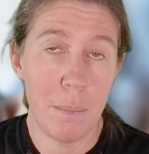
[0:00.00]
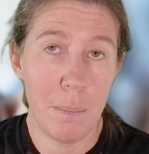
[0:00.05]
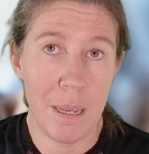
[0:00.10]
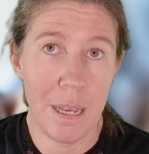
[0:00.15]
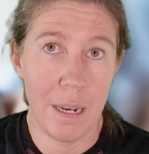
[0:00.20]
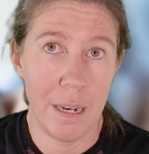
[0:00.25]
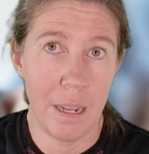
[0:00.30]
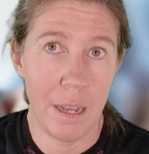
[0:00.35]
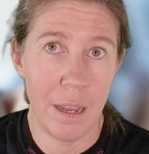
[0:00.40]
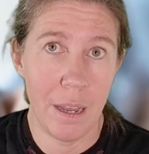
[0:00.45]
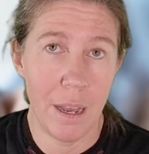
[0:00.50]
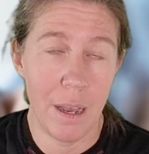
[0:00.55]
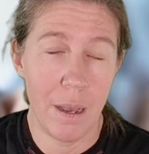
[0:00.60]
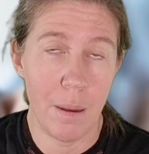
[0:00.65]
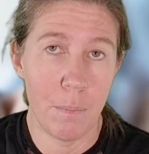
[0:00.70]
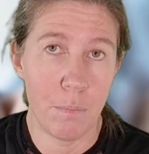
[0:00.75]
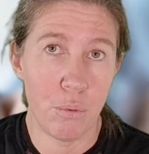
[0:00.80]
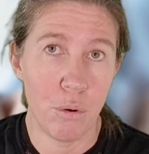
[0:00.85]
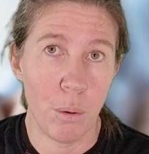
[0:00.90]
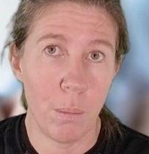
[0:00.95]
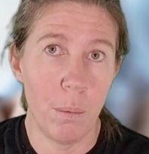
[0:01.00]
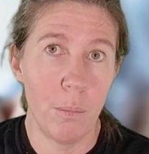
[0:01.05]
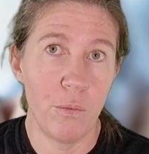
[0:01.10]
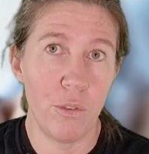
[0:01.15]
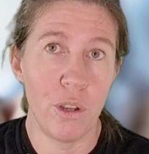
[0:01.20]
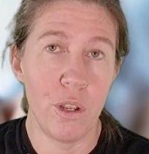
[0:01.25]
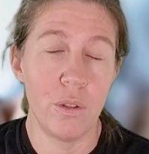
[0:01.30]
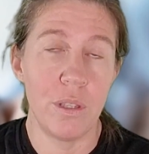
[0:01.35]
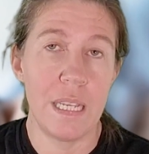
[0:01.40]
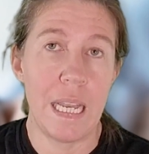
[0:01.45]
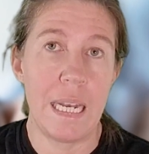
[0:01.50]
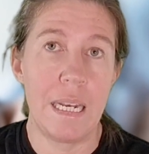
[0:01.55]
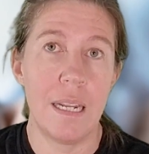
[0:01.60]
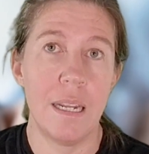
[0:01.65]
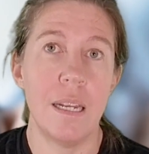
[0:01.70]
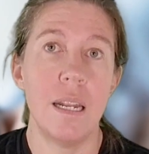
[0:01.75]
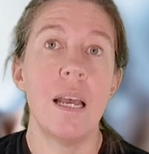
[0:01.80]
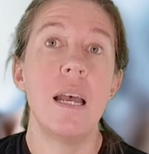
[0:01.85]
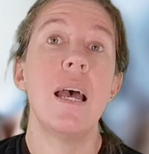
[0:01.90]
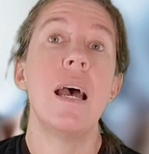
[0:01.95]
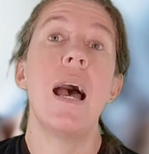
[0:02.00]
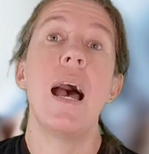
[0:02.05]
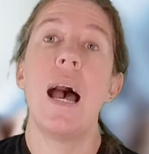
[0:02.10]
be a problem for your tendon,